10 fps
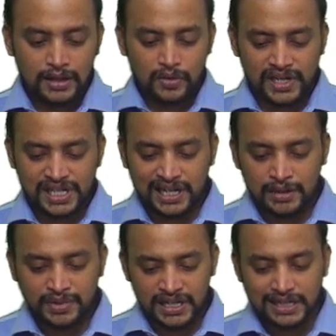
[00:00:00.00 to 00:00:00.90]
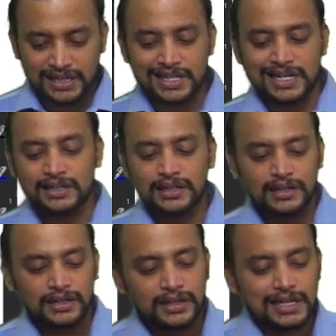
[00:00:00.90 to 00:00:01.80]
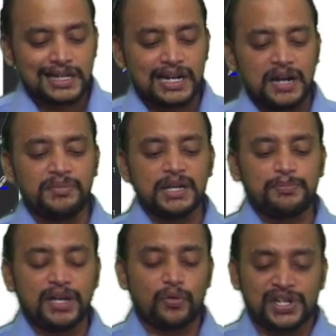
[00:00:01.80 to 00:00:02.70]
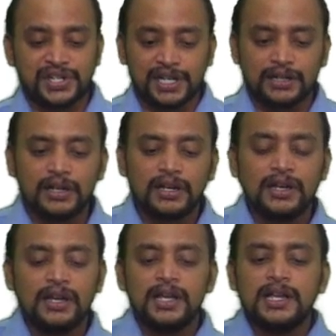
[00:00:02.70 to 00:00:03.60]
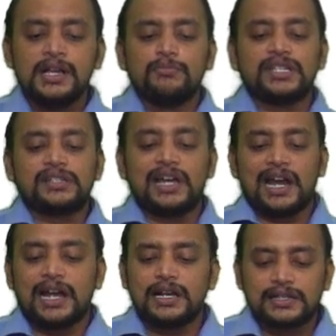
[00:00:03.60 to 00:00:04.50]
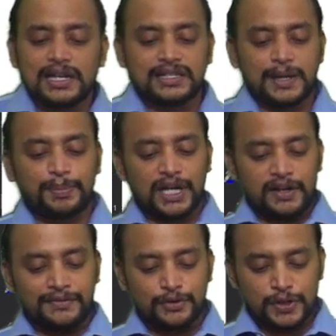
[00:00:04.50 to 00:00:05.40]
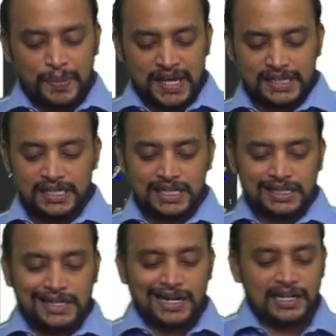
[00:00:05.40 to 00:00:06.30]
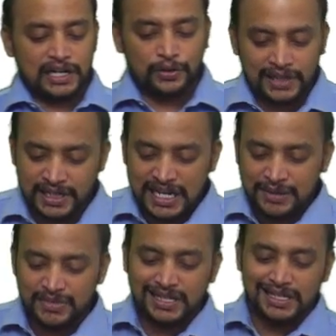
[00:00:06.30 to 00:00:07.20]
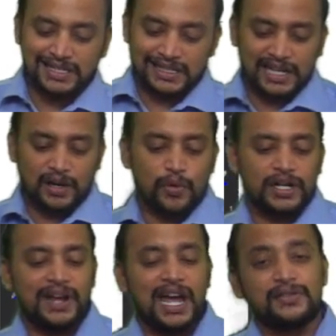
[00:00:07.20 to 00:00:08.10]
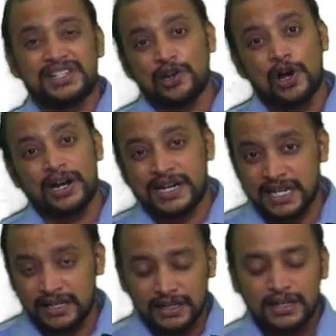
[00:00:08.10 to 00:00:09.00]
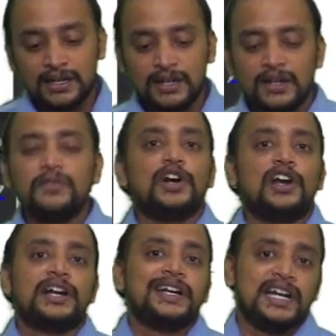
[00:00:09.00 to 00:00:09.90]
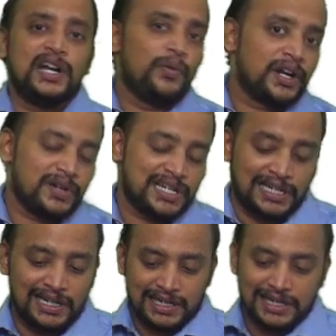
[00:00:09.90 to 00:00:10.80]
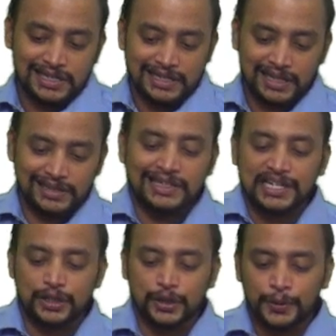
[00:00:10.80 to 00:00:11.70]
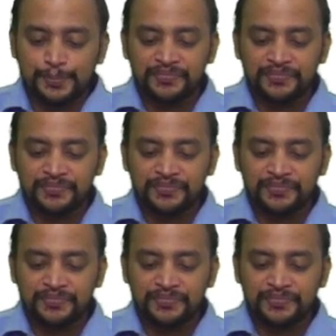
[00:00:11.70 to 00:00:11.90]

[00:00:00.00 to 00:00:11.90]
question number 16. It's an MTP question Mr. X, a supplier of goods pays GST under regular scheme. This is just like what we have seen already. We already did one question just like the ditto.